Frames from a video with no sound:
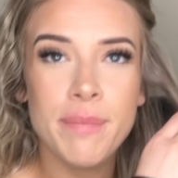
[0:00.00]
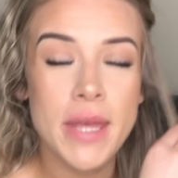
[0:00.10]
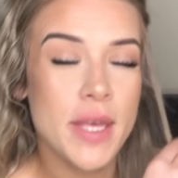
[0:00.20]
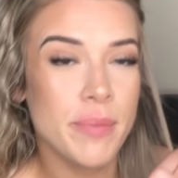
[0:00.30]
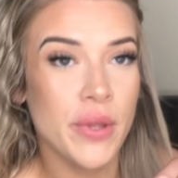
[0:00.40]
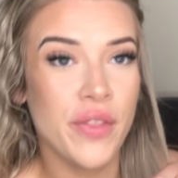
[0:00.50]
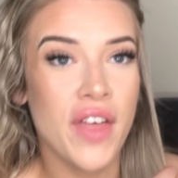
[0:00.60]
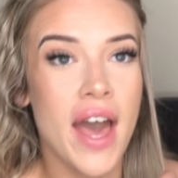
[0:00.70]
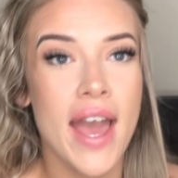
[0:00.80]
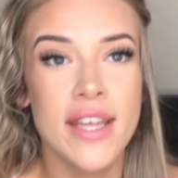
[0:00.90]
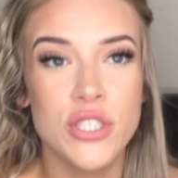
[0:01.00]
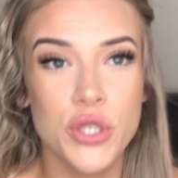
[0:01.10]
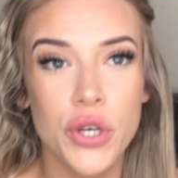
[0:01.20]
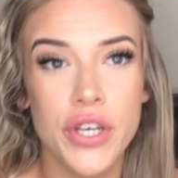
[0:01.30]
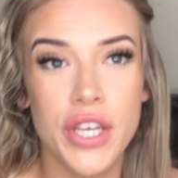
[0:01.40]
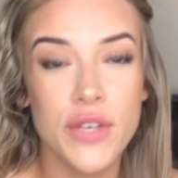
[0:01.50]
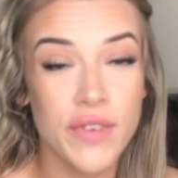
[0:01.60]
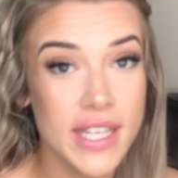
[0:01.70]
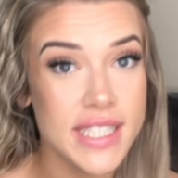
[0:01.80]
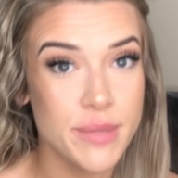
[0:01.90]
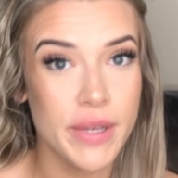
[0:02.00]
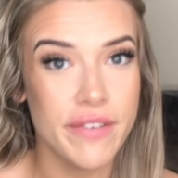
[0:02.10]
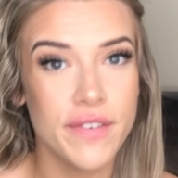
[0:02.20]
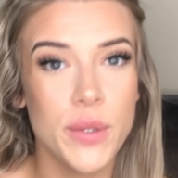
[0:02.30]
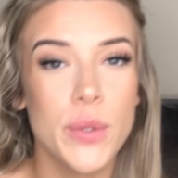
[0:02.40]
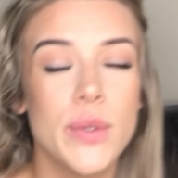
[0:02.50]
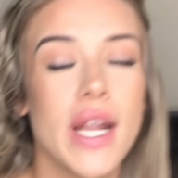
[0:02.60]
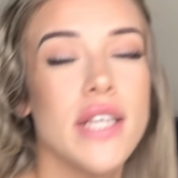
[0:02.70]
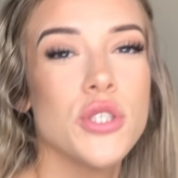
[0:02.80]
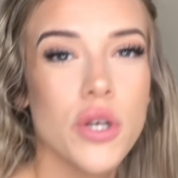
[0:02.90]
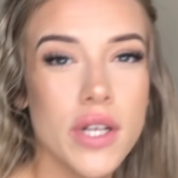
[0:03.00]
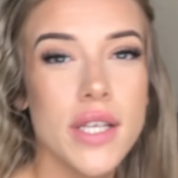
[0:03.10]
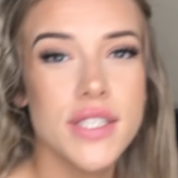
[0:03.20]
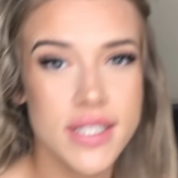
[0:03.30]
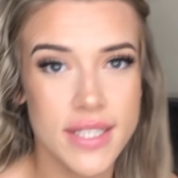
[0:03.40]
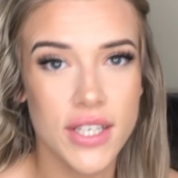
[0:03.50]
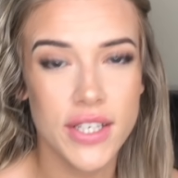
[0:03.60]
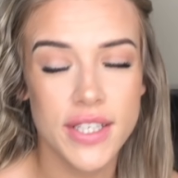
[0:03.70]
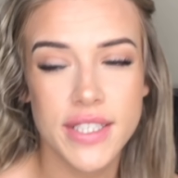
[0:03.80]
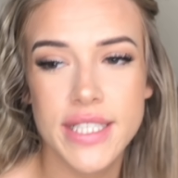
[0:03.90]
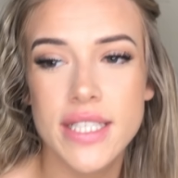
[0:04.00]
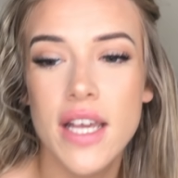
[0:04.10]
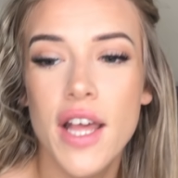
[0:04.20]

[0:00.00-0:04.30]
people that enjoy really sweet food like chocolate and desserts